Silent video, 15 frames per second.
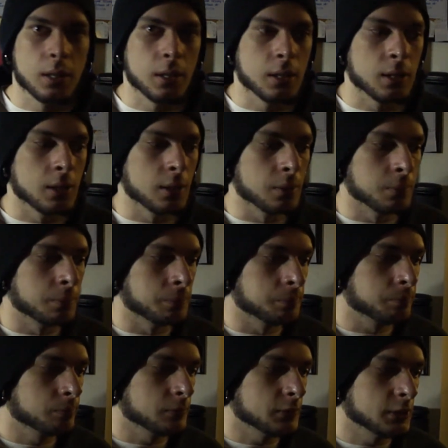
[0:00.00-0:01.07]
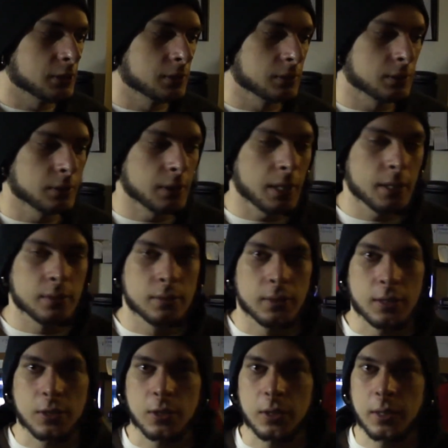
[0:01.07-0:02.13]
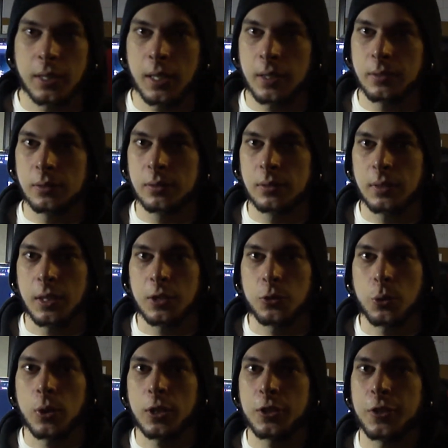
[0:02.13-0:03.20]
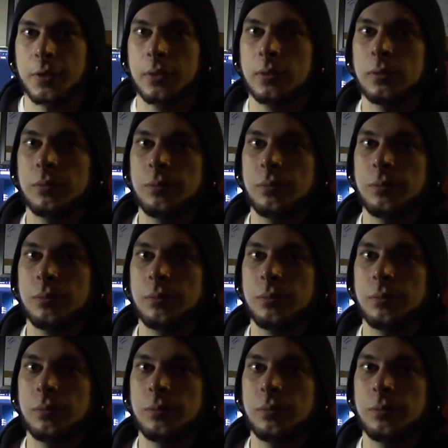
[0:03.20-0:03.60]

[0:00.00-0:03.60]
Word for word: Yeah, that's all I got. Thanks for watching.